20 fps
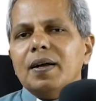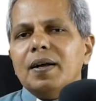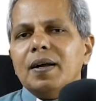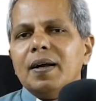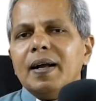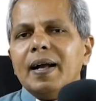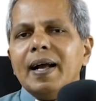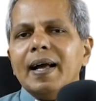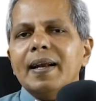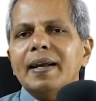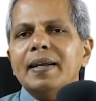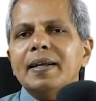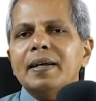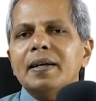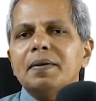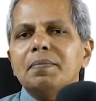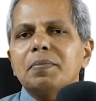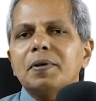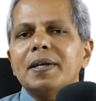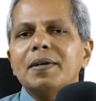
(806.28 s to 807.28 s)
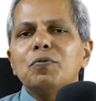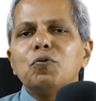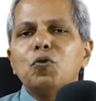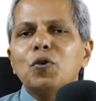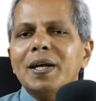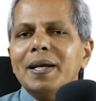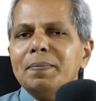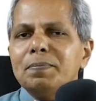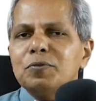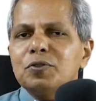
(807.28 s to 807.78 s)
And he
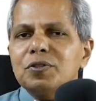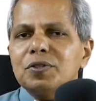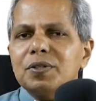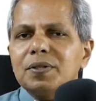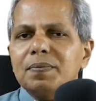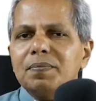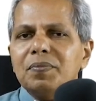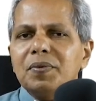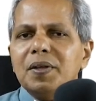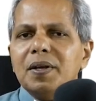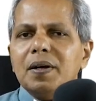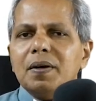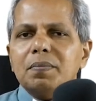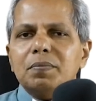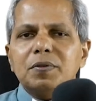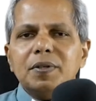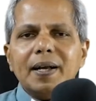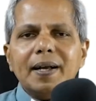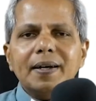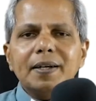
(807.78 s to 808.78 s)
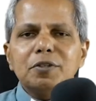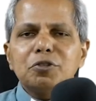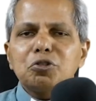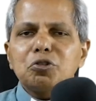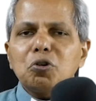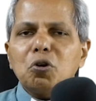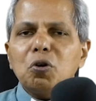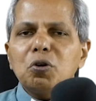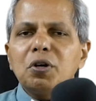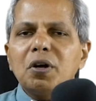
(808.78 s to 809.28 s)
weeps, tears
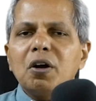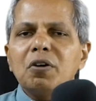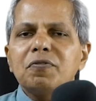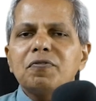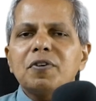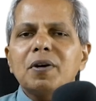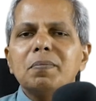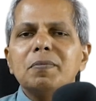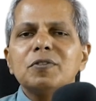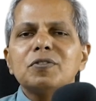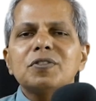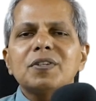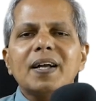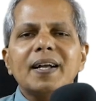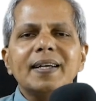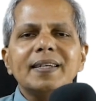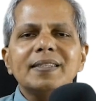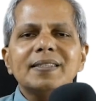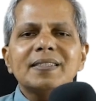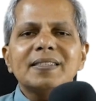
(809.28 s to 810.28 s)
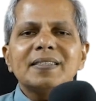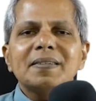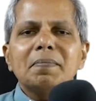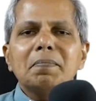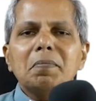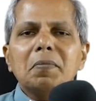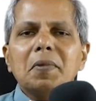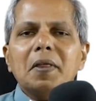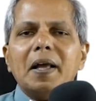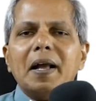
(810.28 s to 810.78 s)
roll down from his eyes,
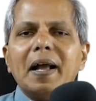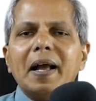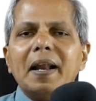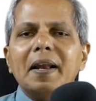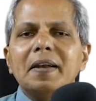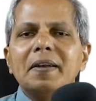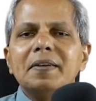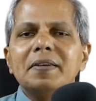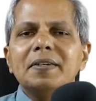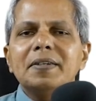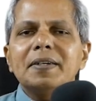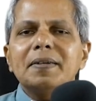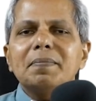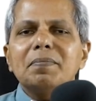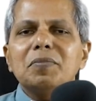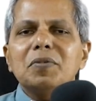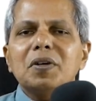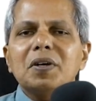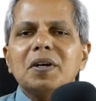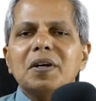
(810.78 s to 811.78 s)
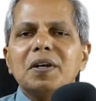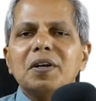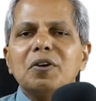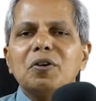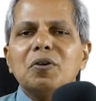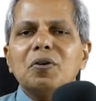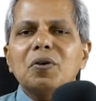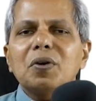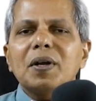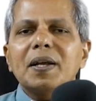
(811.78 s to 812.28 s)
and
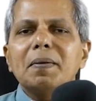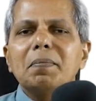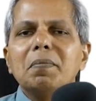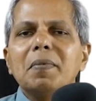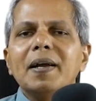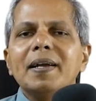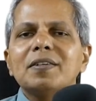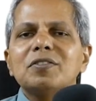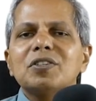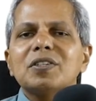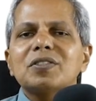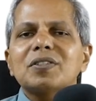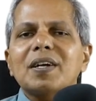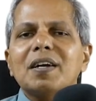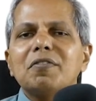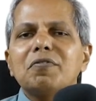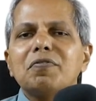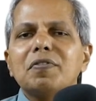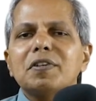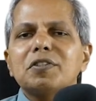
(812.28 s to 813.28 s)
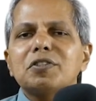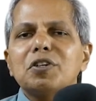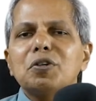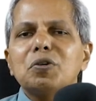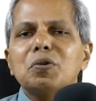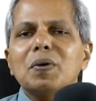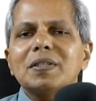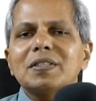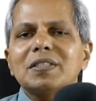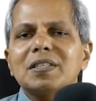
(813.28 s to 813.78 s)
he makes his confession to
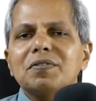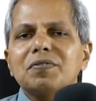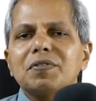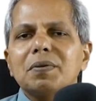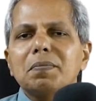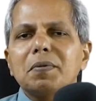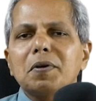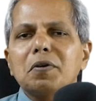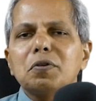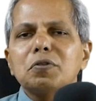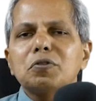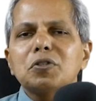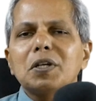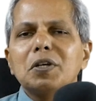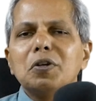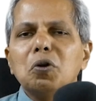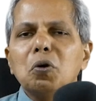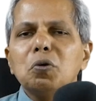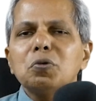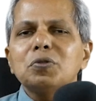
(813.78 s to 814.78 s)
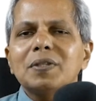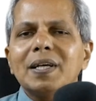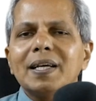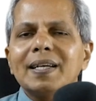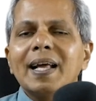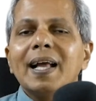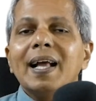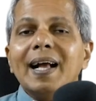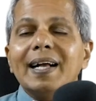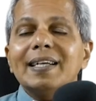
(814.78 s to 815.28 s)
Astafi because he knows
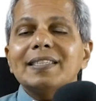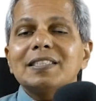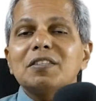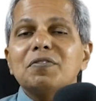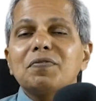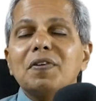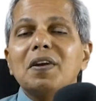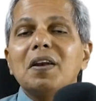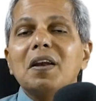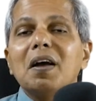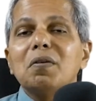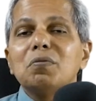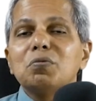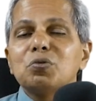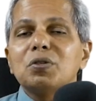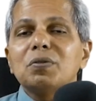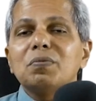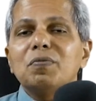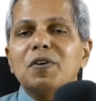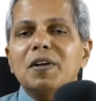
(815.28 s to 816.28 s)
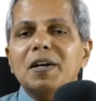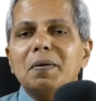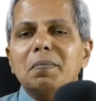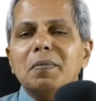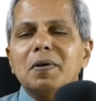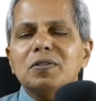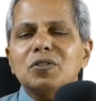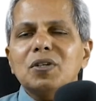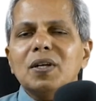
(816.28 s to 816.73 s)
that Astafi loves him very much.